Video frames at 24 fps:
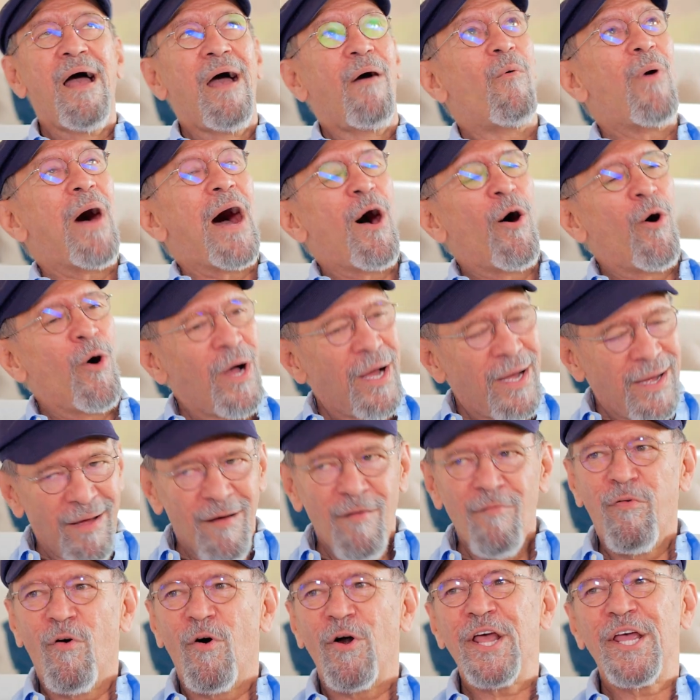Wow,
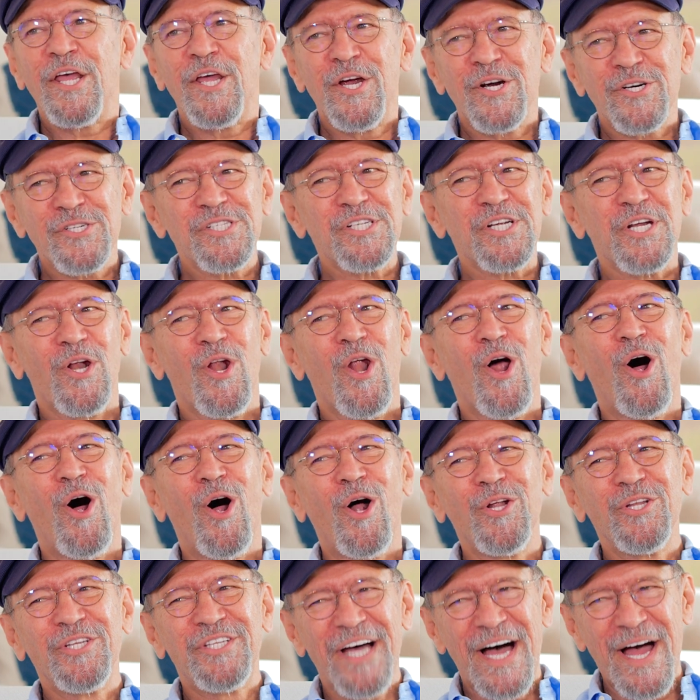40 years is a
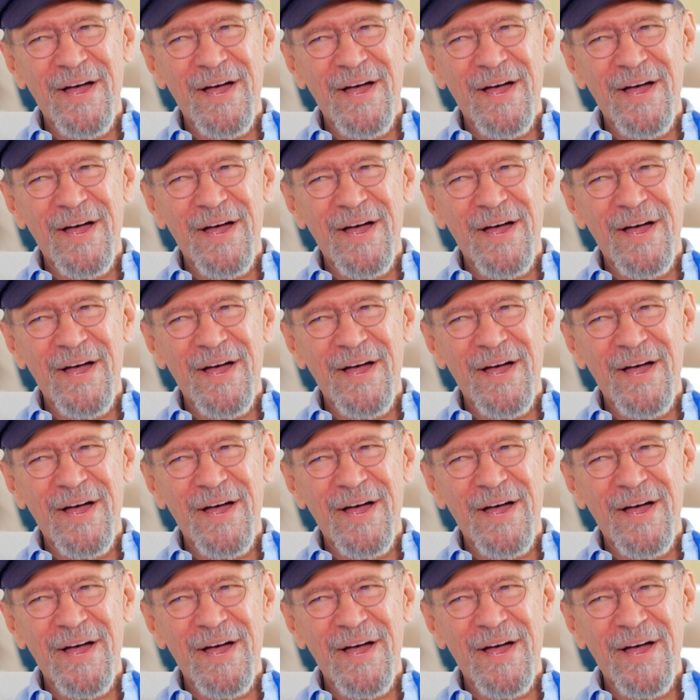long time.